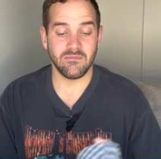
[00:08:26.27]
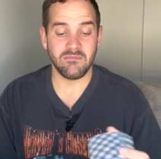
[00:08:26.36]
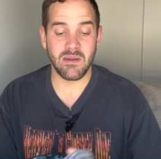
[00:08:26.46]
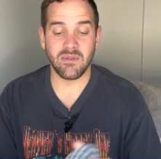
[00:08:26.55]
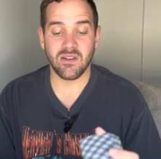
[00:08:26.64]

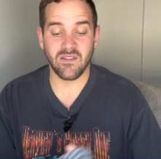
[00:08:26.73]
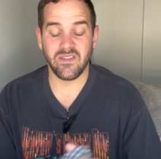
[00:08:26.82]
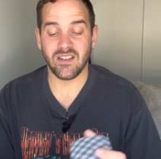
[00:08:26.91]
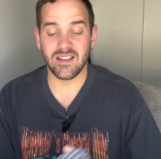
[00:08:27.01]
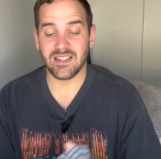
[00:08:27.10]
Maybe you're
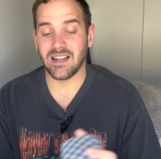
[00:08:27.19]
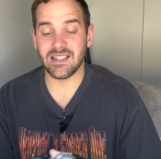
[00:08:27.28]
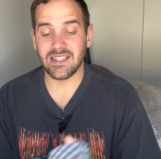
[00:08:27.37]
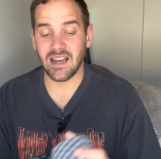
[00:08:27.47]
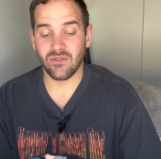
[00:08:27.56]
feeling
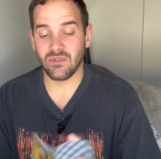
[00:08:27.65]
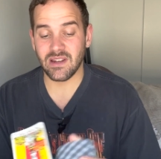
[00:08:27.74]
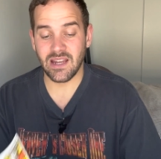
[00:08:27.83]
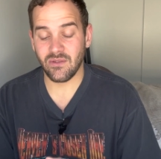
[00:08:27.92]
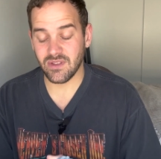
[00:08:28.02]
tied down
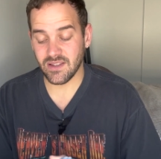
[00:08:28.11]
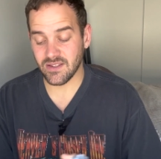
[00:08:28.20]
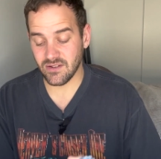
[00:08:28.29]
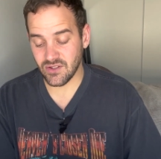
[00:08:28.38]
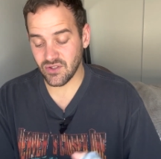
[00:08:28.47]
right now with a
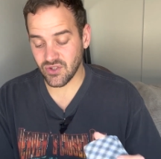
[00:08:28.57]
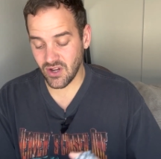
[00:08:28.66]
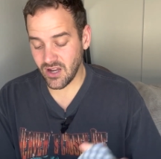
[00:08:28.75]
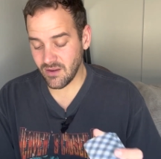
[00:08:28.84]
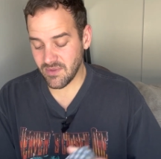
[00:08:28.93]
certain
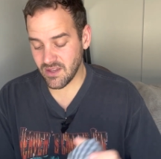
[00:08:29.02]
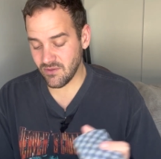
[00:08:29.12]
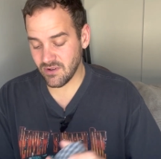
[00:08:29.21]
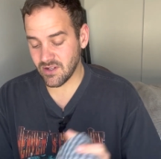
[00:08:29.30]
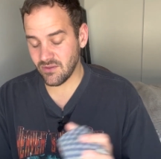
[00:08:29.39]
job
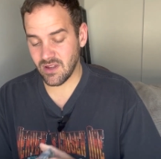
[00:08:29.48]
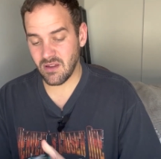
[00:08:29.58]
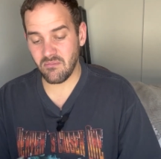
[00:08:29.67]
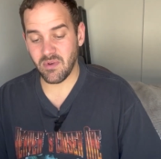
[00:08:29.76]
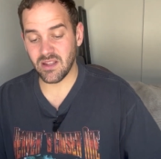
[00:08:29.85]
that you are
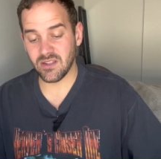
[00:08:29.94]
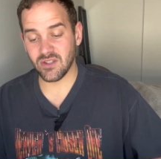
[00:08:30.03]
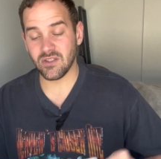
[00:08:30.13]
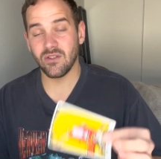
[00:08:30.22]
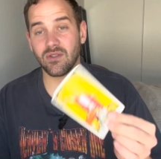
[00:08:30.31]
doing, but
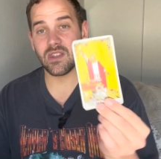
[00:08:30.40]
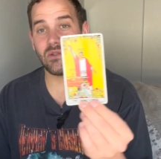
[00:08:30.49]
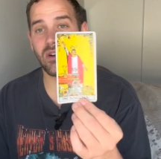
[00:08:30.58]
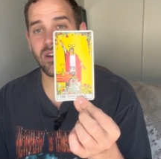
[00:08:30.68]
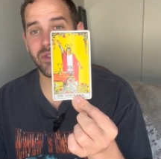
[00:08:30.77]
just know that
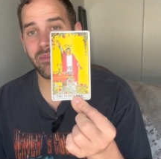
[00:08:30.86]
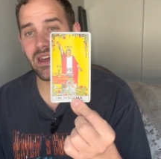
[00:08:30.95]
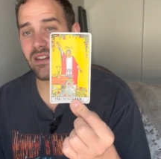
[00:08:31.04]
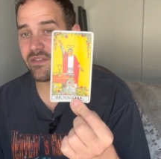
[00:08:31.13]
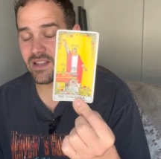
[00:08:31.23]
you are the
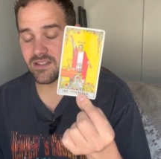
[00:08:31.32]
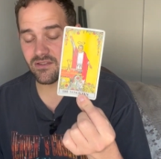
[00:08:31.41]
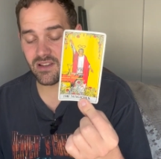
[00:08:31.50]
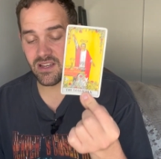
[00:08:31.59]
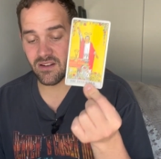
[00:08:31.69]

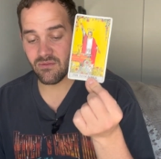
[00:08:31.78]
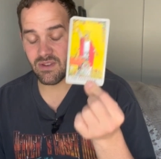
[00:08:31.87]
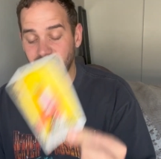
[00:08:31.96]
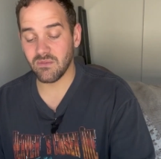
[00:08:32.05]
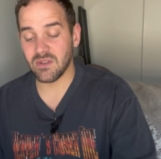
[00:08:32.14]
manifester here.
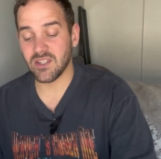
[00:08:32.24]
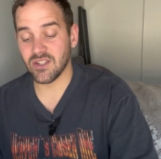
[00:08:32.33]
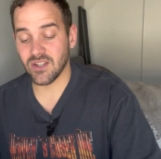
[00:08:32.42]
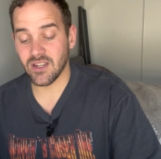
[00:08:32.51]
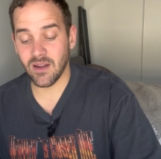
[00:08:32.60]
We have the
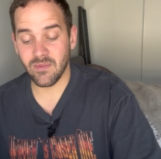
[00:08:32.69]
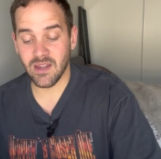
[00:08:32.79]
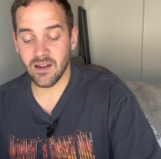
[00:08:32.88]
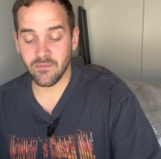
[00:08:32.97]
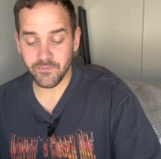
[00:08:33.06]
magician
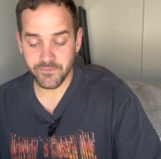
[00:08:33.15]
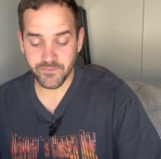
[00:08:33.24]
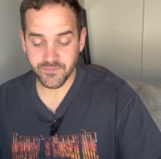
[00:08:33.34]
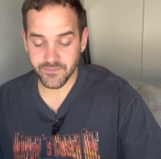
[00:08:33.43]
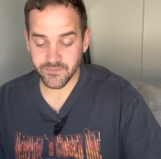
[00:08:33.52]
coming up.
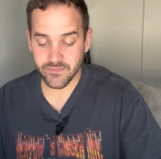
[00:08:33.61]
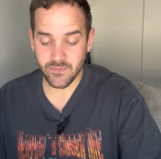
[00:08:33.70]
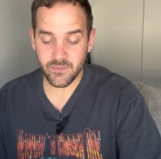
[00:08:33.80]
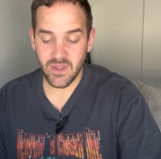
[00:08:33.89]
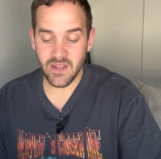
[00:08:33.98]

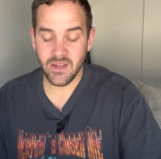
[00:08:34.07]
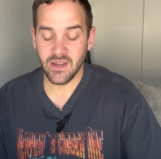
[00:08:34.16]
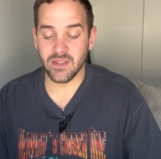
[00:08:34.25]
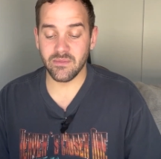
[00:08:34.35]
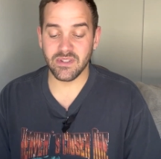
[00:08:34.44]

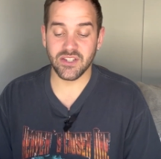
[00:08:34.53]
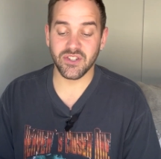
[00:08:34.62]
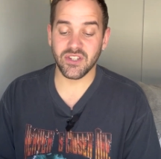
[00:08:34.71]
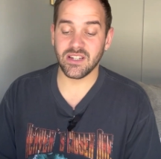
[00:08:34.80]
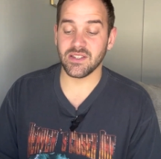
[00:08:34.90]
The
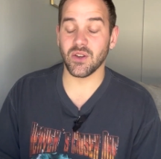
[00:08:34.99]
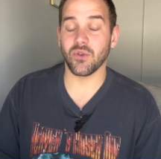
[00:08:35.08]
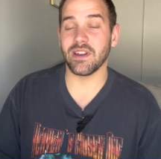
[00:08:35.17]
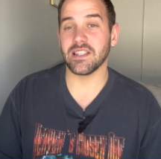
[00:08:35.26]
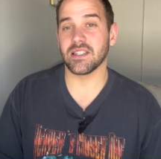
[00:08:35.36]
magician is a
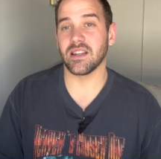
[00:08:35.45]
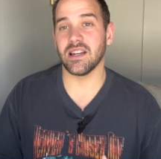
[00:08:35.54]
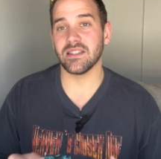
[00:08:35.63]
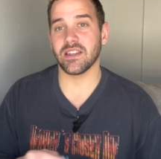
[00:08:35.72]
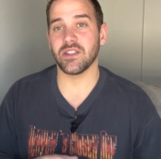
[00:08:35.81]
great
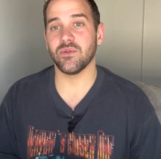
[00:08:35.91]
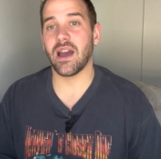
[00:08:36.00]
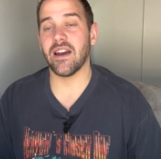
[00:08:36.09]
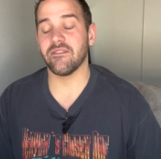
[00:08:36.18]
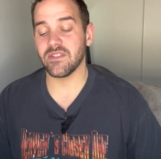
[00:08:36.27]
sign that you
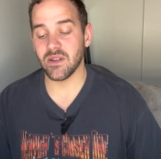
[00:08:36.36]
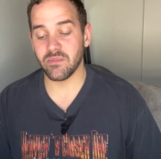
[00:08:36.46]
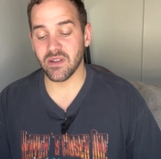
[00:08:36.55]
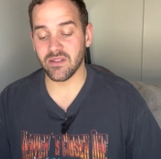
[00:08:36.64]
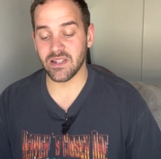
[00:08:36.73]
have
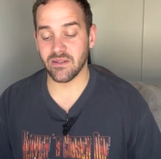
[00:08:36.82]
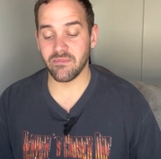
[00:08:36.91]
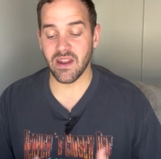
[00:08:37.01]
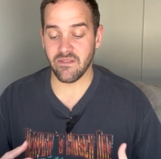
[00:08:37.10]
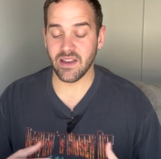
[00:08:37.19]
the ability
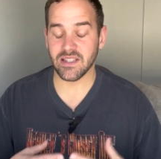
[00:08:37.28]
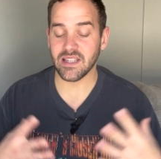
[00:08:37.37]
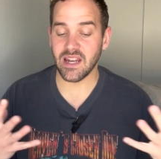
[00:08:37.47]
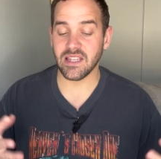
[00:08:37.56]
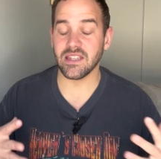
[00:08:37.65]
to
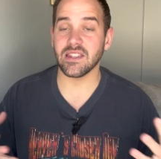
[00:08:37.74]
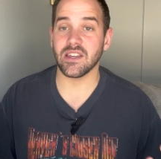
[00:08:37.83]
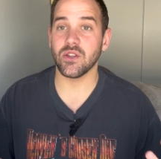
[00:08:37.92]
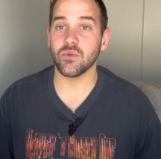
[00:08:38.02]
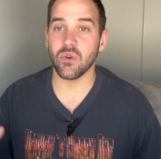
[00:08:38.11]
manifest anything
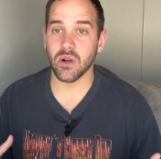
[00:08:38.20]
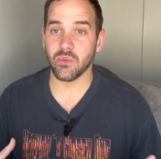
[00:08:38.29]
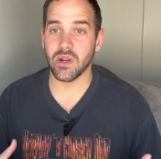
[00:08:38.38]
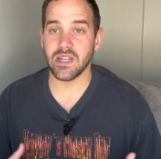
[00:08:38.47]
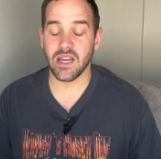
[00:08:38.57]
that you
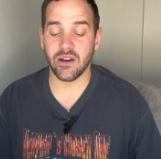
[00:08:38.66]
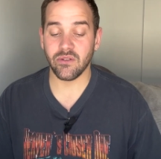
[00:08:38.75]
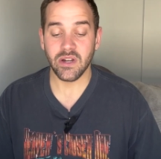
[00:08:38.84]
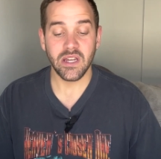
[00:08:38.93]
want right now.